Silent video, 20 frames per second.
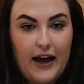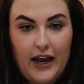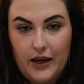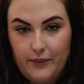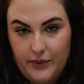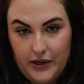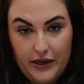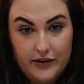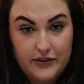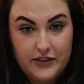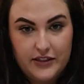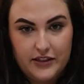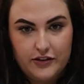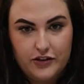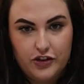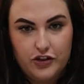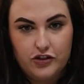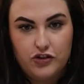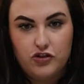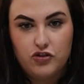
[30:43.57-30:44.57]
eyebrow
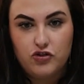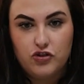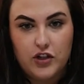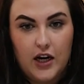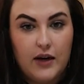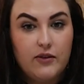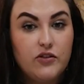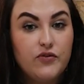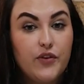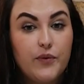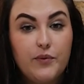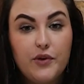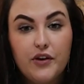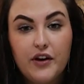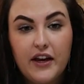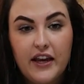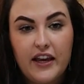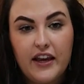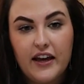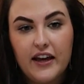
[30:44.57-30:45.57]
scissors dropped from
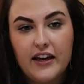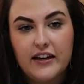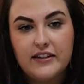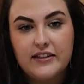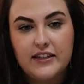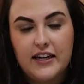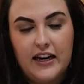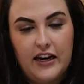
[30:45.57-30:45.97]
your hand